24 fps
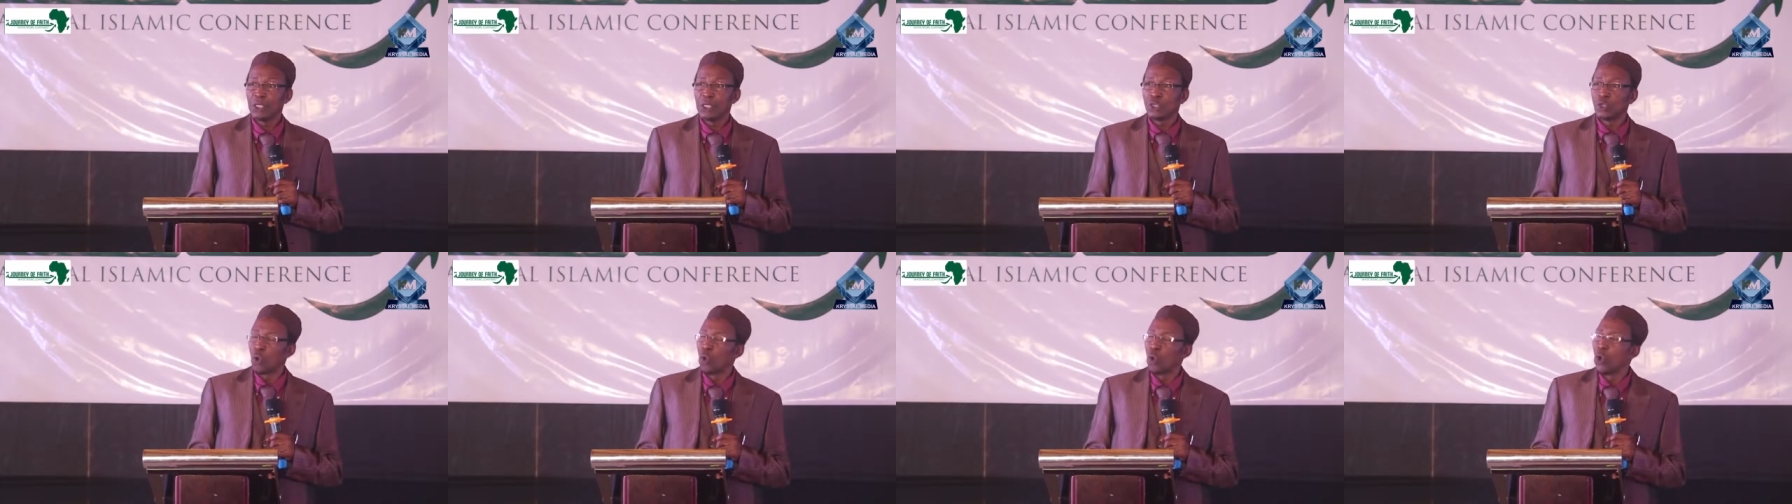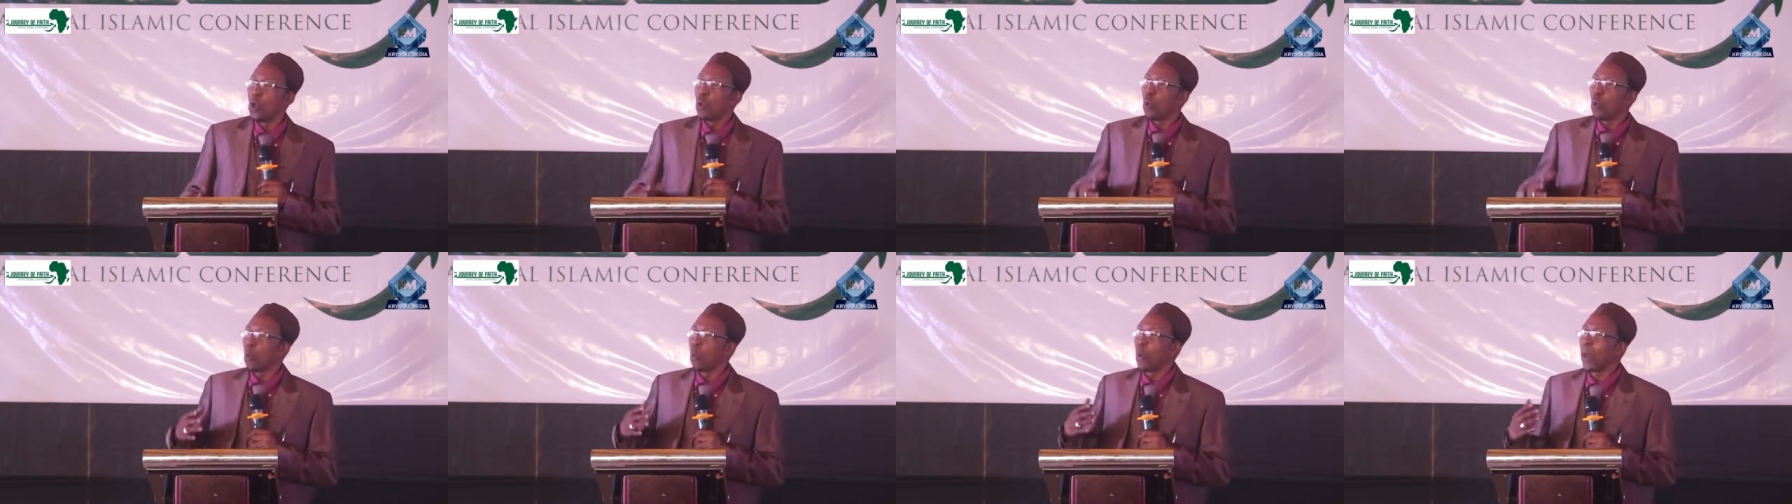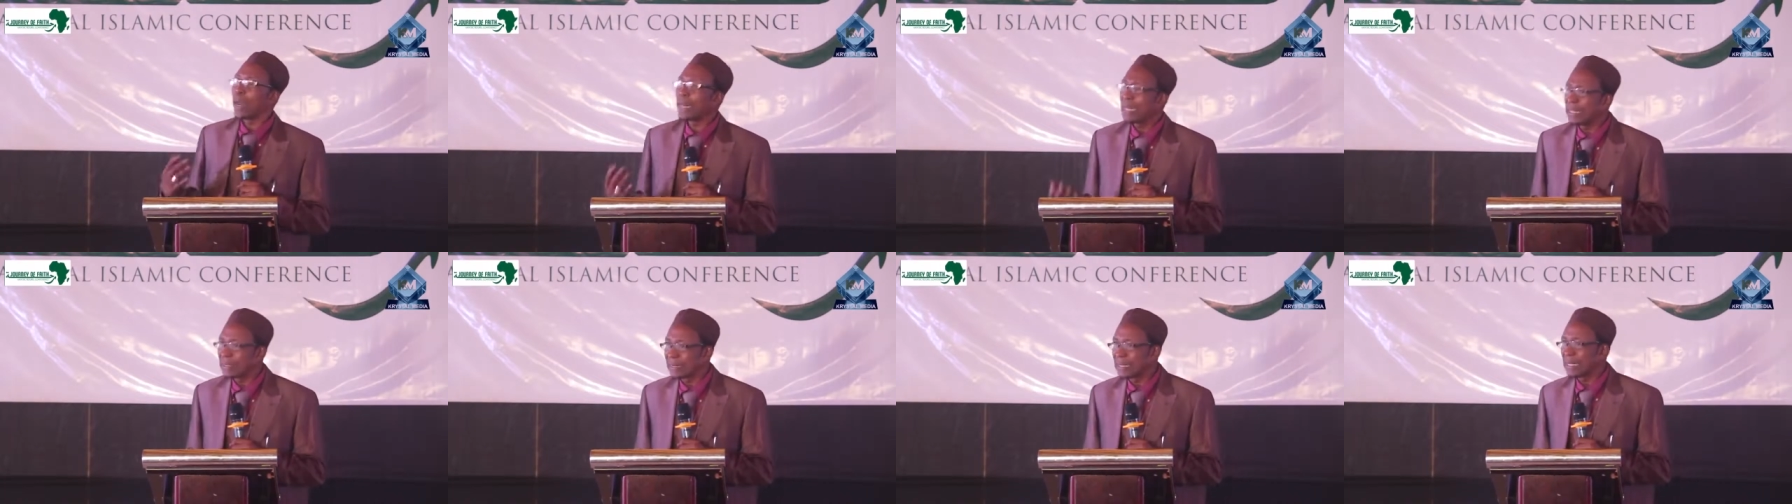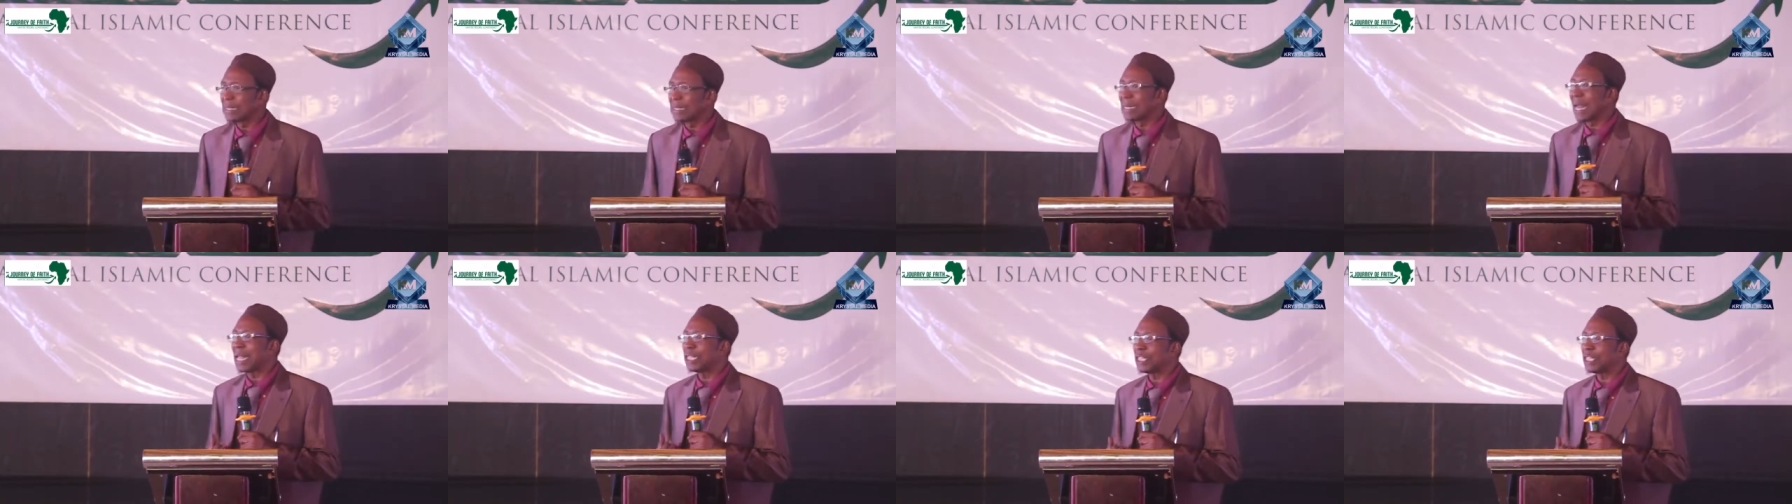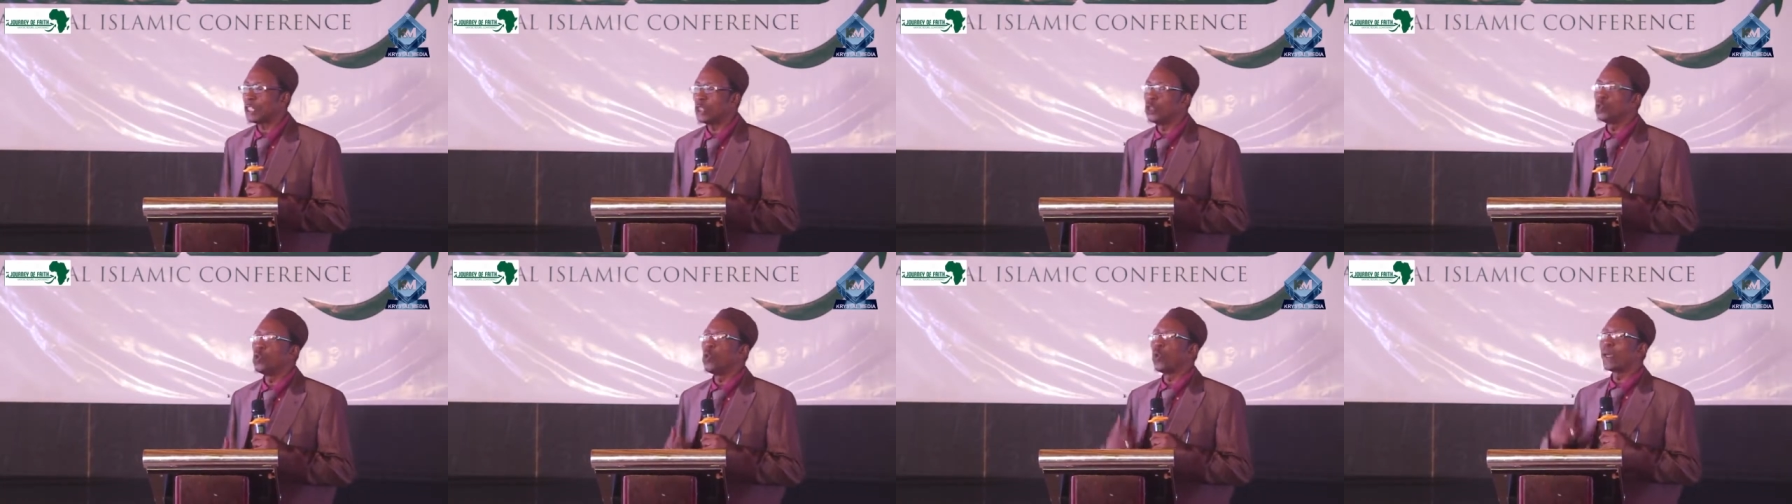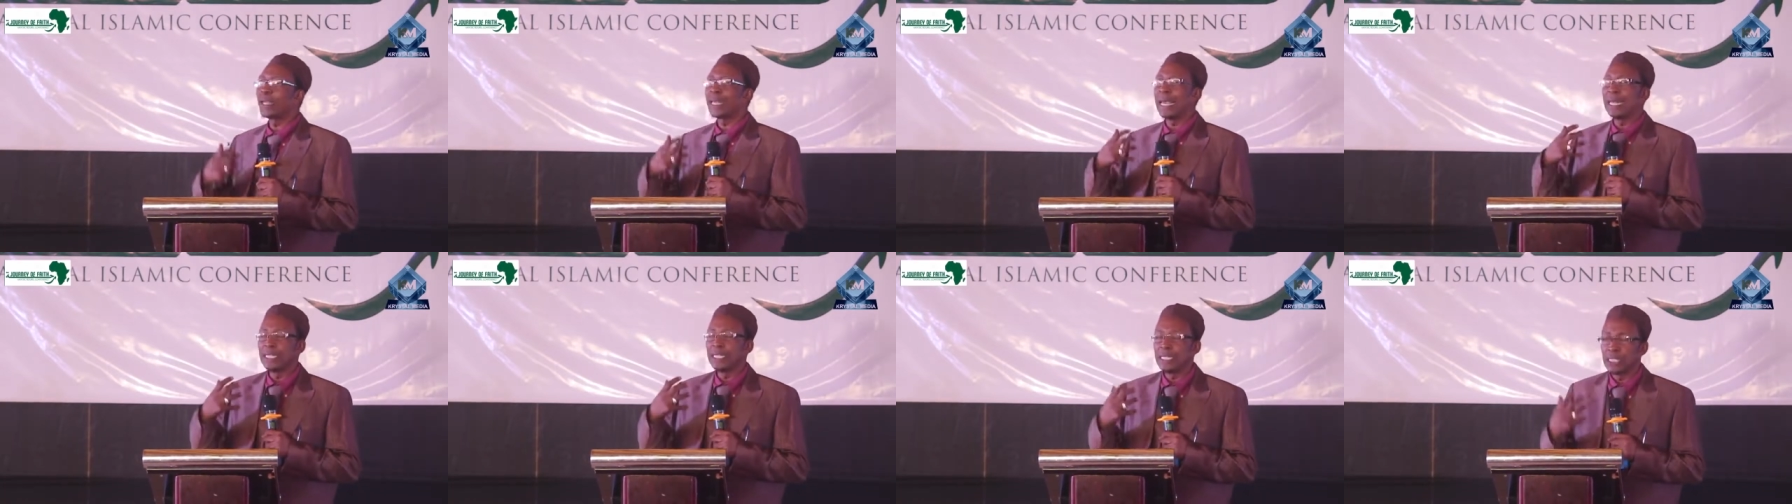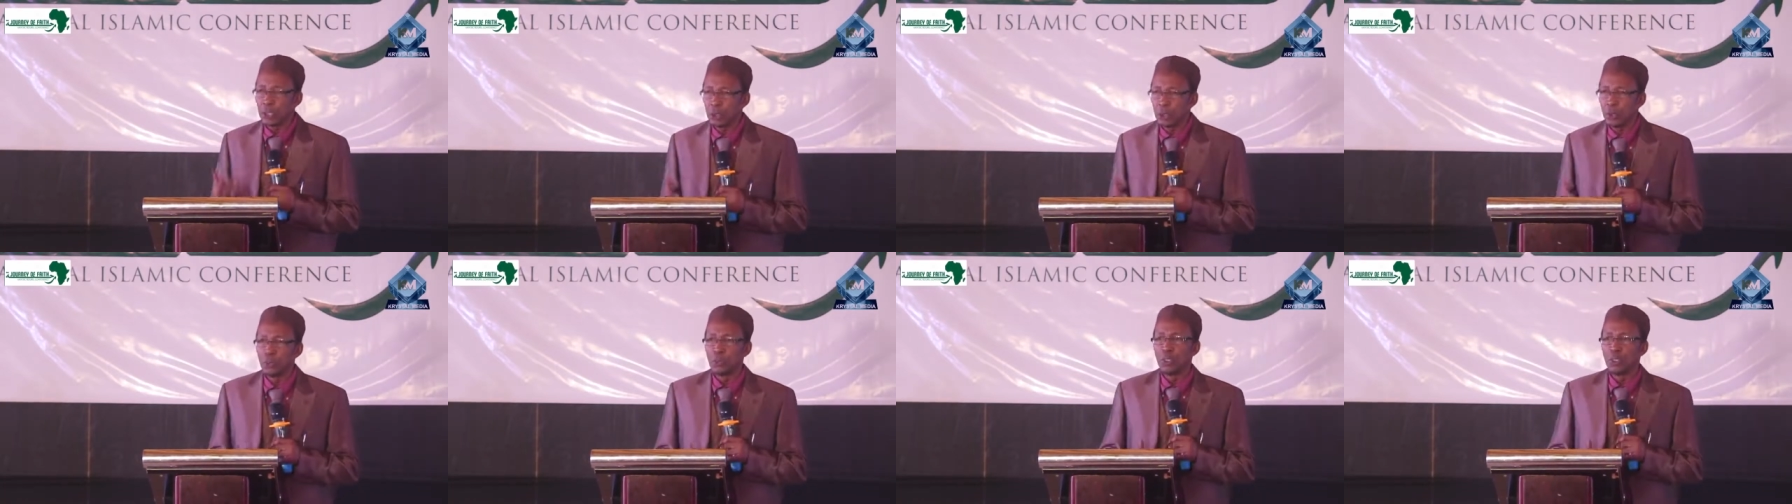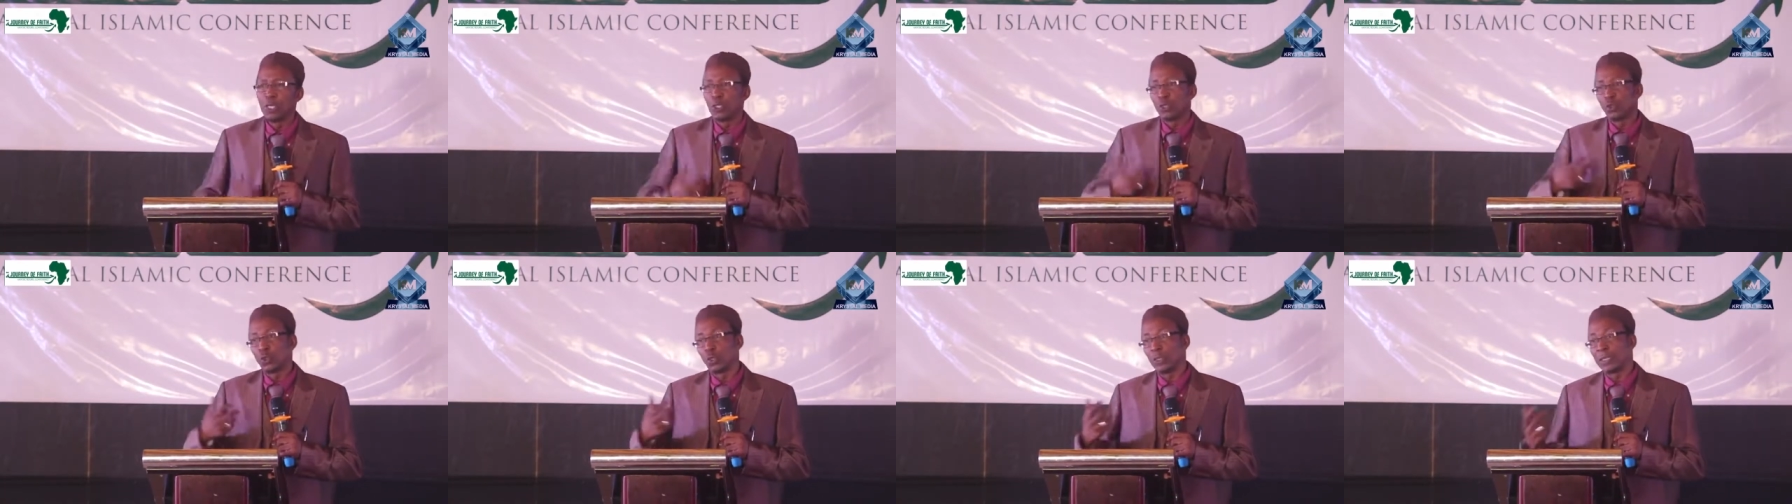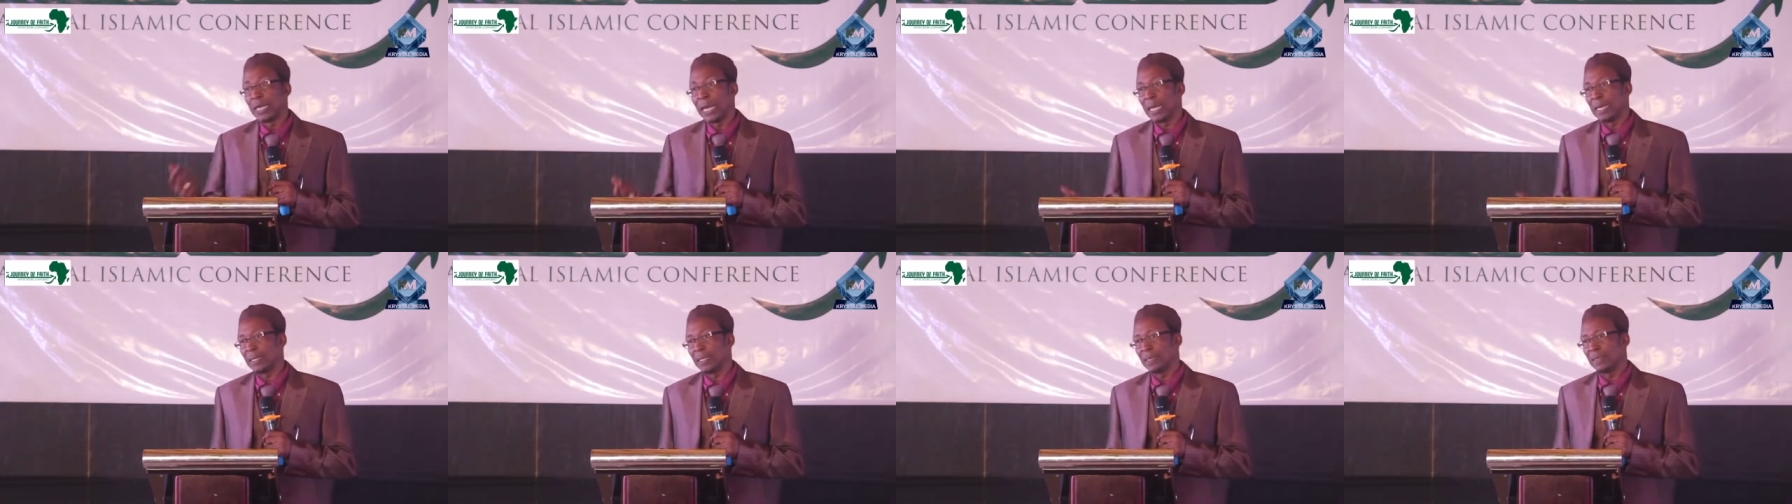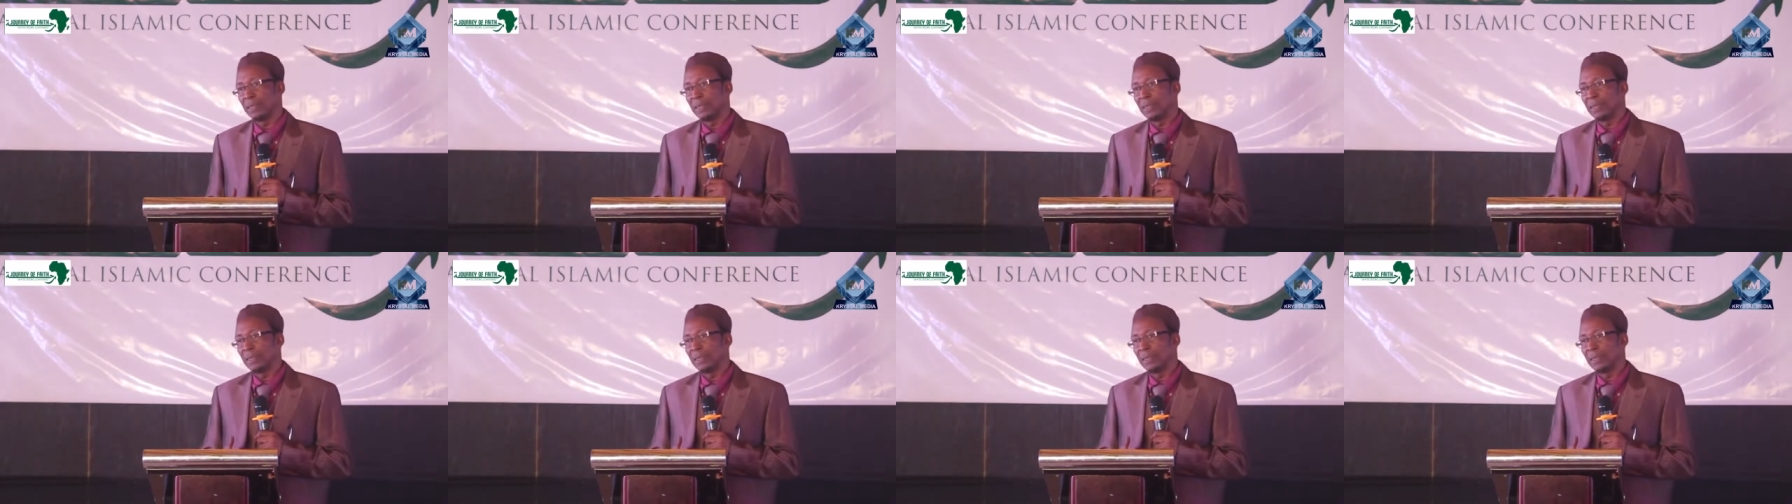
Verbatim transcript: so what is it that you can do today?